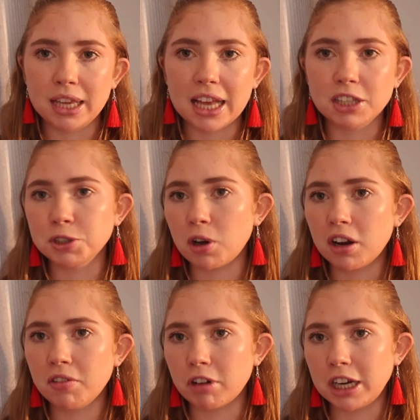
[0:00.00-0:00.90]
me and
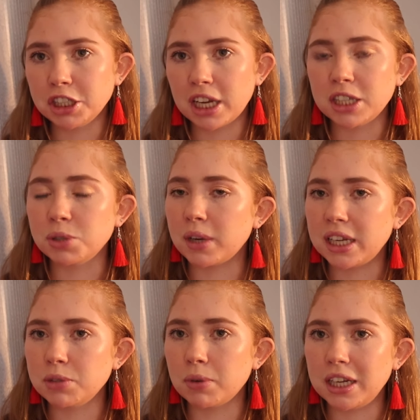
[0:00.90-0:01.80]
start afresh in
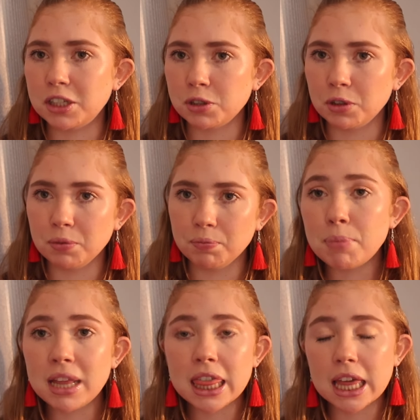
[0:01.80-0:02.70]
2022. I've
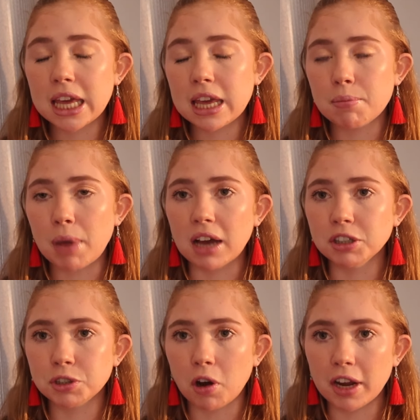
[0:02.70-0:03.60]
been thinking
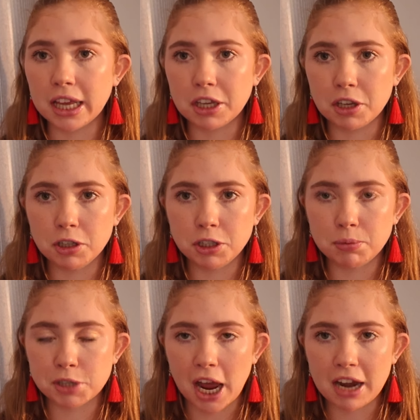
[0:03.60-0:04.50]
about starting a
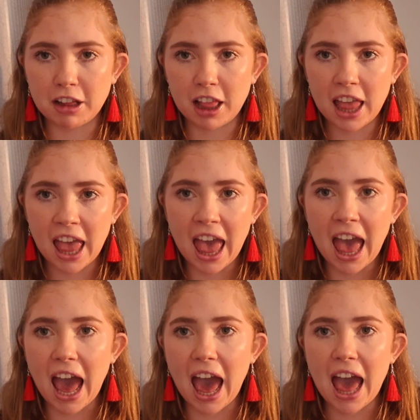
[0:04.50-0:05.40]
YouTube channel
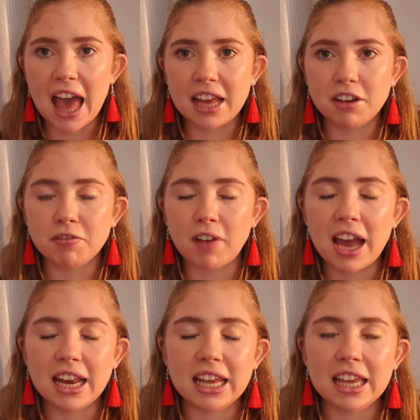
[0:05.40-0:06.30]
and
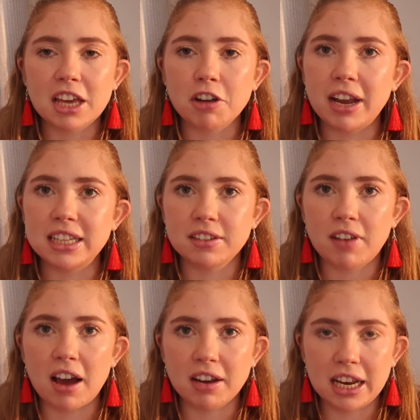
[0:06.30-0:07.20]
finding a
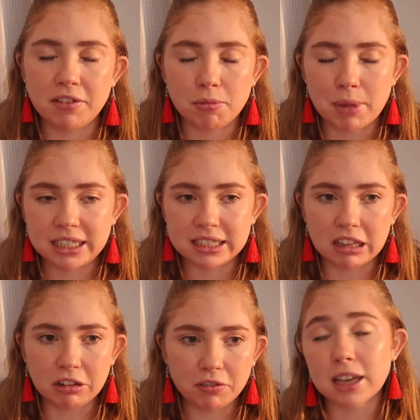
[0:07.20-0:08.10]
creative outlet for
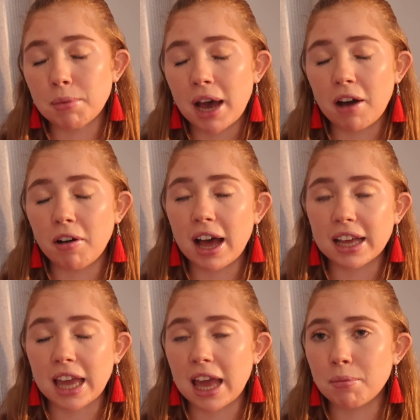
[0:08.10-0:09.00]
myself. Somehow I
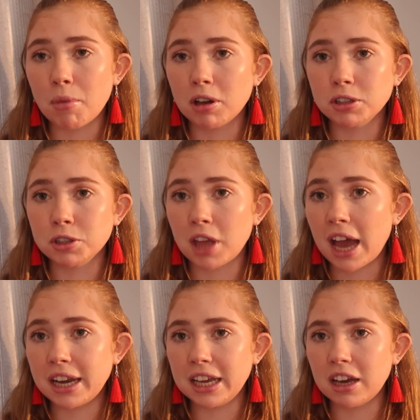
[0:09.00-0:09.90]
came onto the
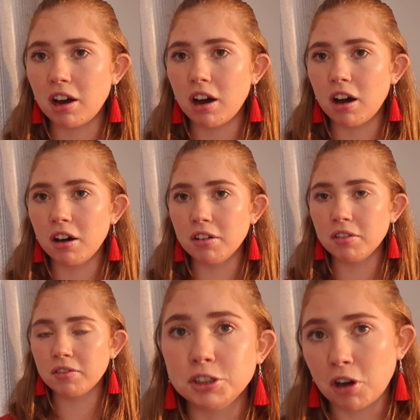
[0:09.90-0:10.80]
idea
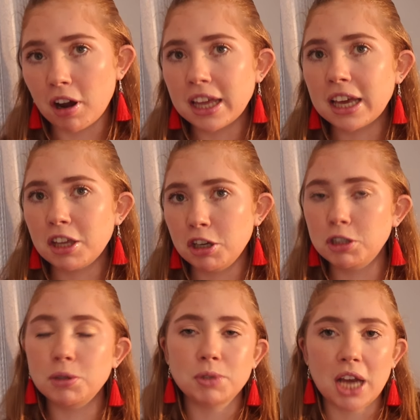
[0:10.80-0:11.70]
of starting a
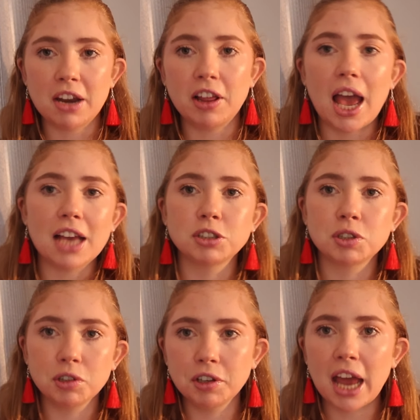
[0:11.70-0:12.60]
YouTube channel as
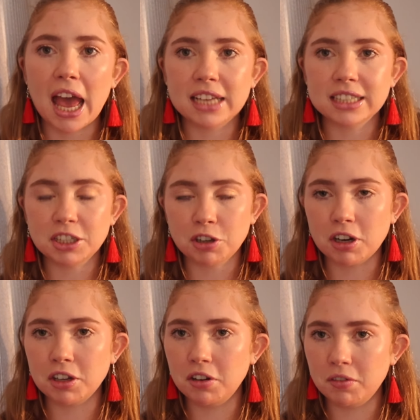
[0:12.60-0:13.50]
soon as I
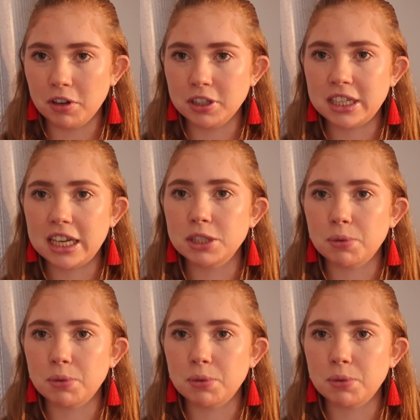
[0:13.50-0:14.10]
started university in